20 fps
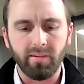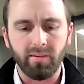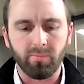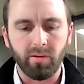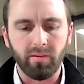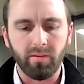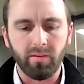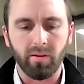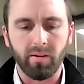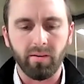
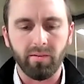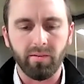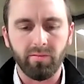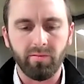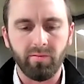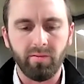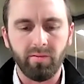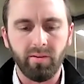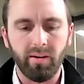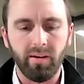really that
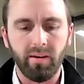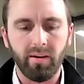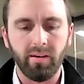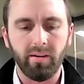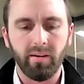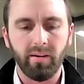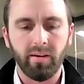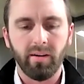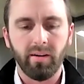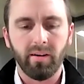we're going to
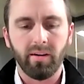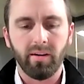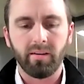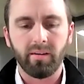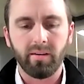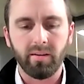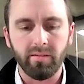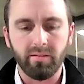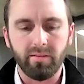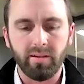see
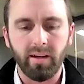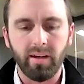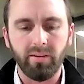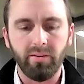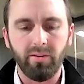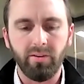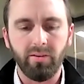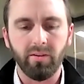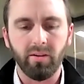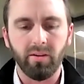
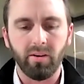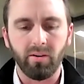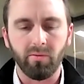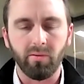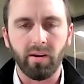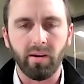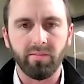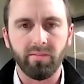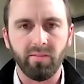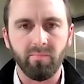continued
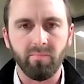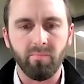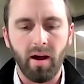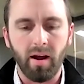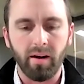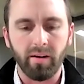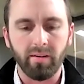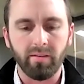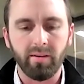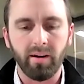aggressive
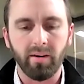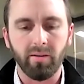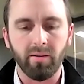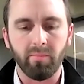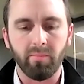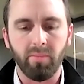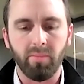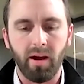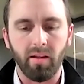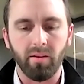monetary
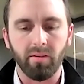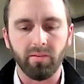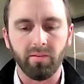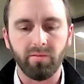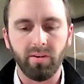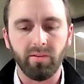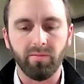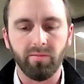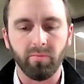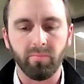policy
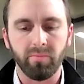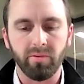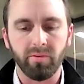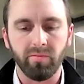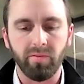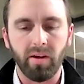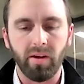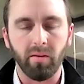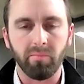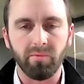from
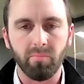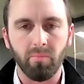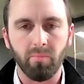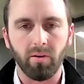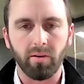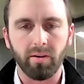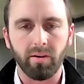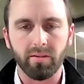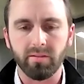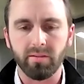developed
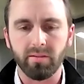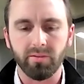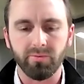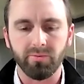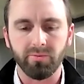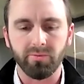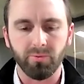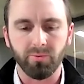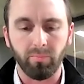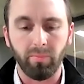market
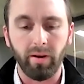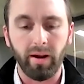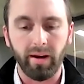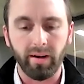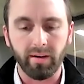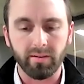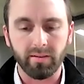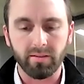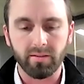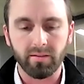central banks,